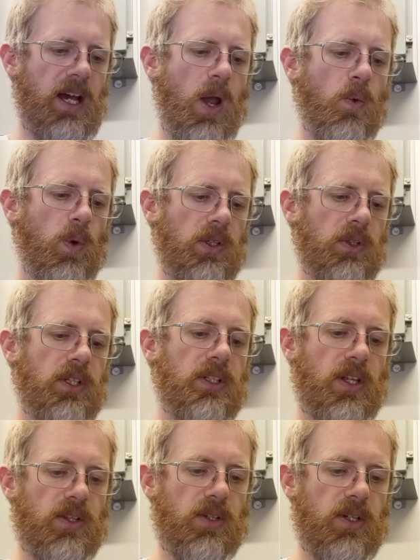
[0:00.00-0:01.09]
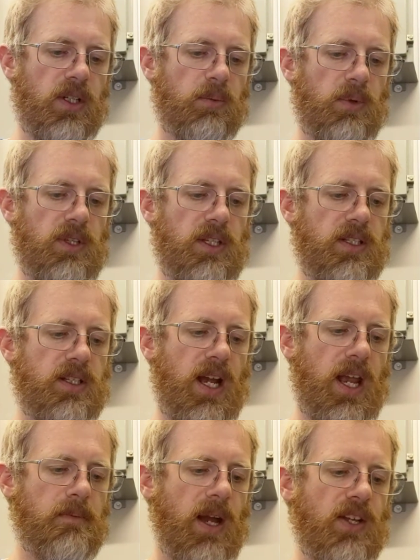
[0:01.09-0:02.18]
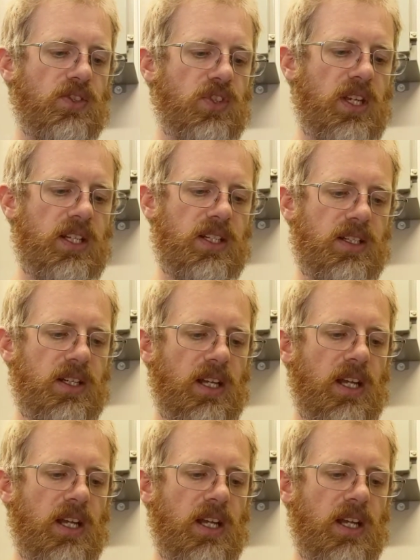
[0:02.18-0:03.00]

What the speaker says: I whittled another hook, but this time I cheated